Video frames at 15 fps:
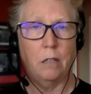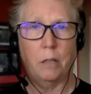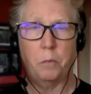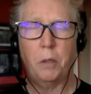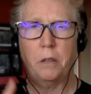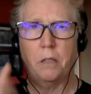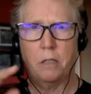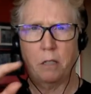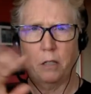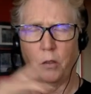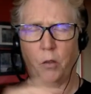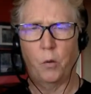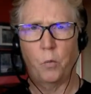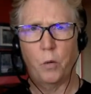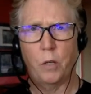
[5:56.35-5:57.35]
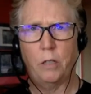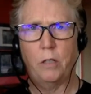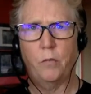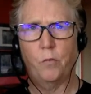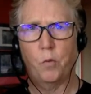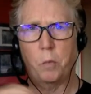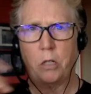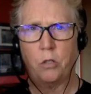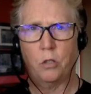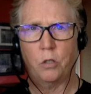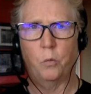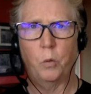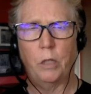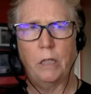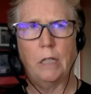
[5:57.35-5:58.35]
I put this in the written information
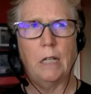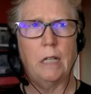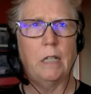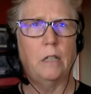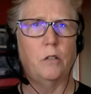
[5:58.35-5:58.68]
in week 9.